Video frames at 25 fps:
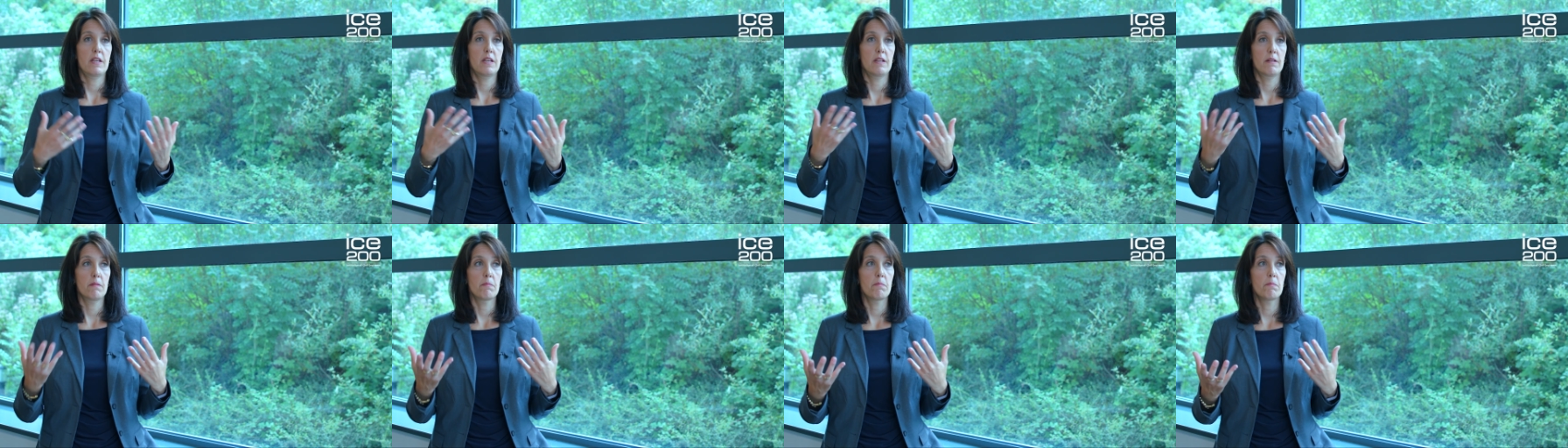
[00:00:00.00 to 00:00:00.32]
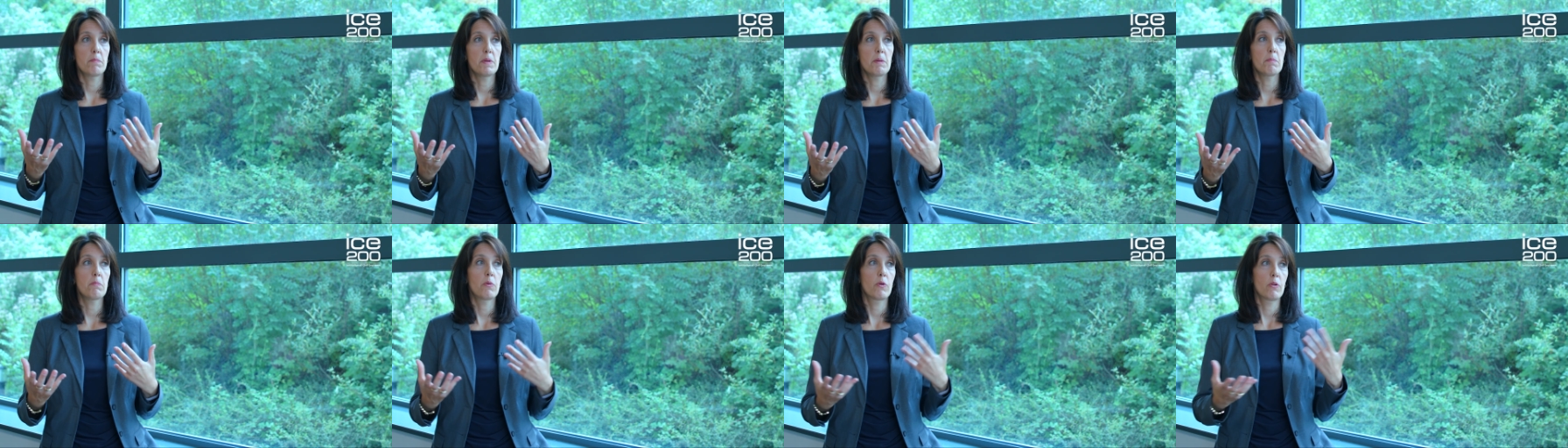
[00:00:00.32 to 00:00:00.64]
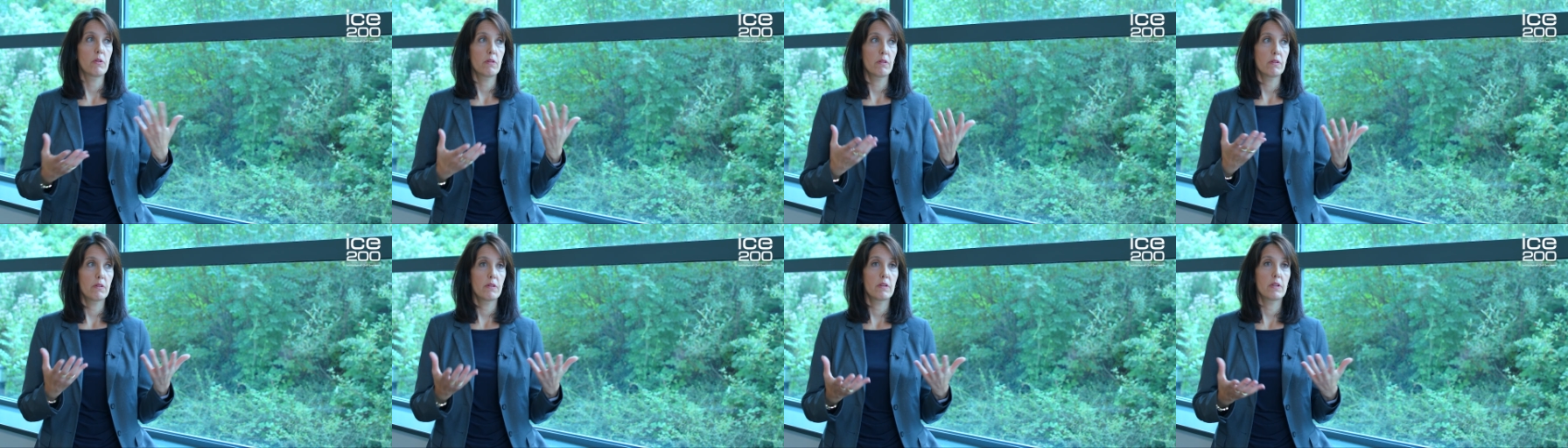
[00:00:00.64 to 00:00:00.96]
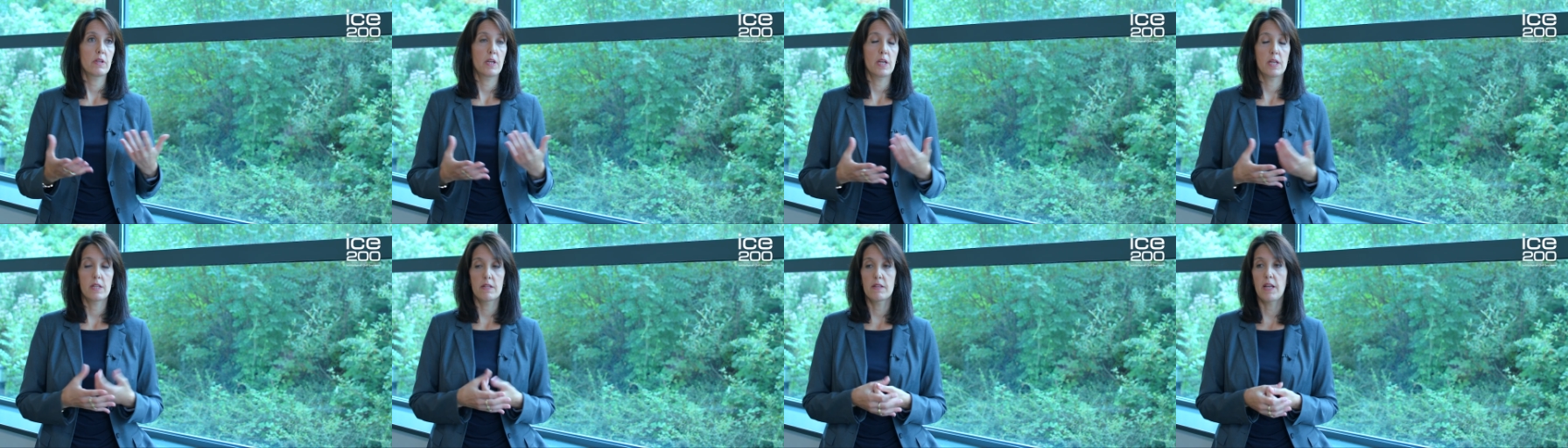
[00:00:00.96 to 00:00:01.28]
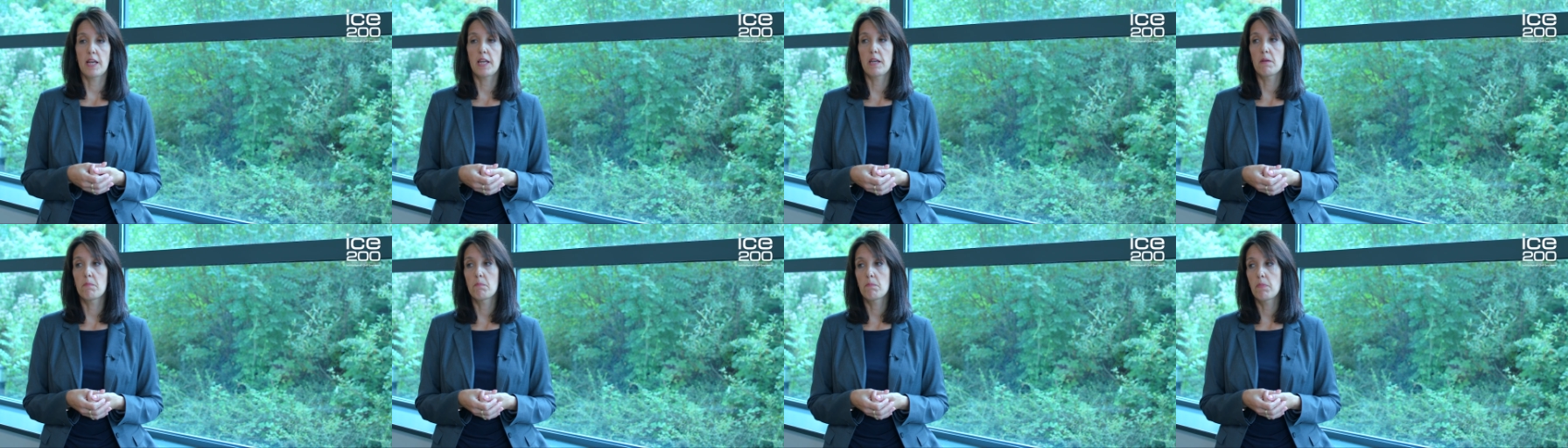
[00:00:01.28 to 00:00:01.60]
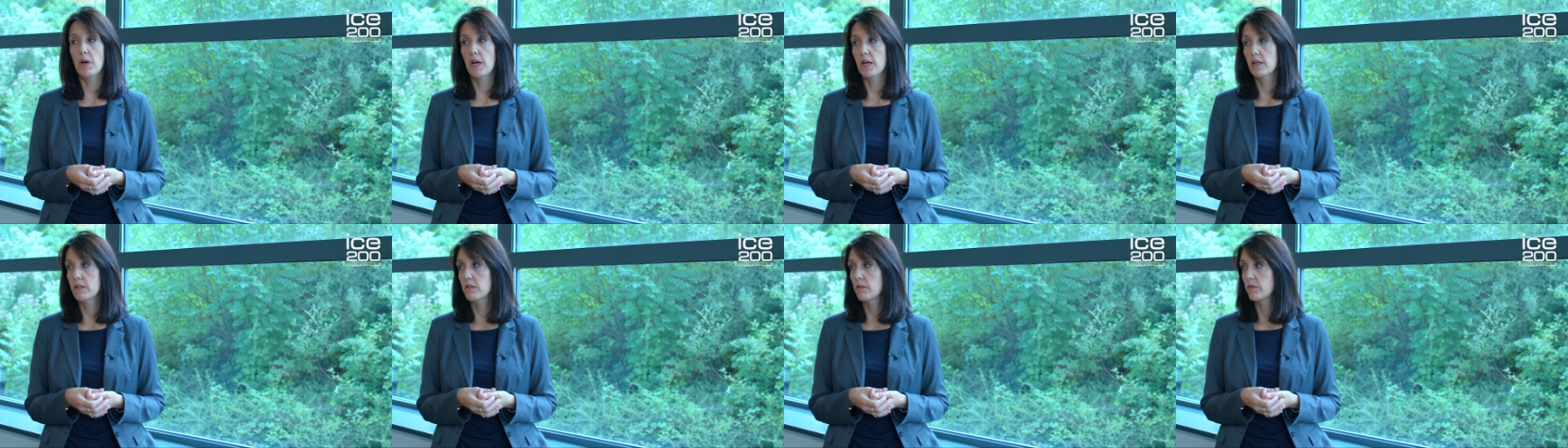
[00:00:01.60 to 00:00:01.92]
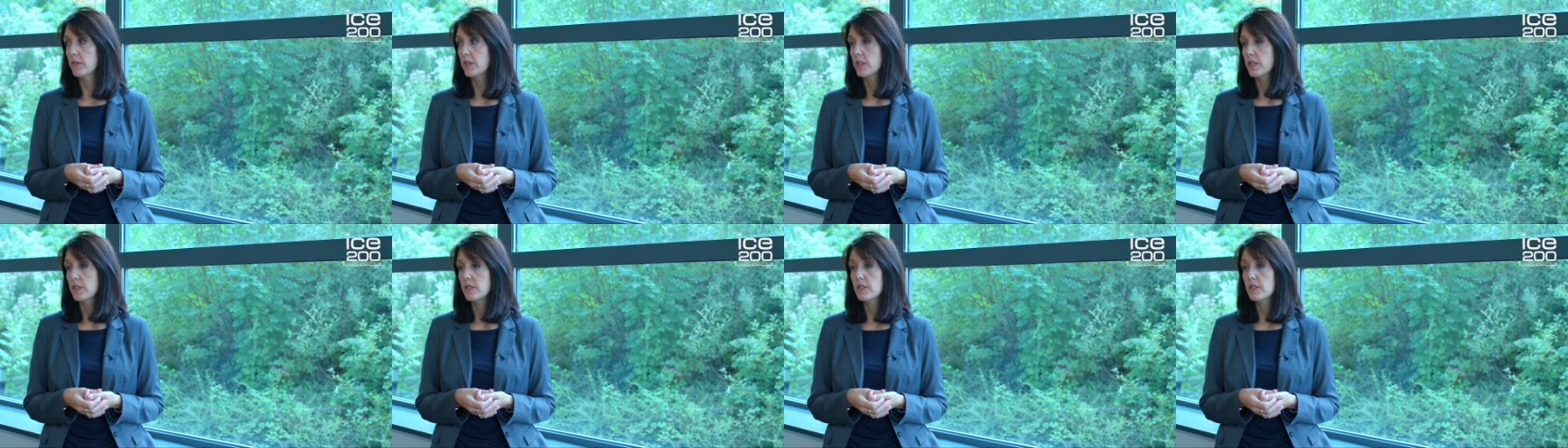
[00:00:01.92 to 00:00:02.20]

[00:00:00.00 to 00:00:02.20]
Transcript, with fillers: and people uh, taking part on the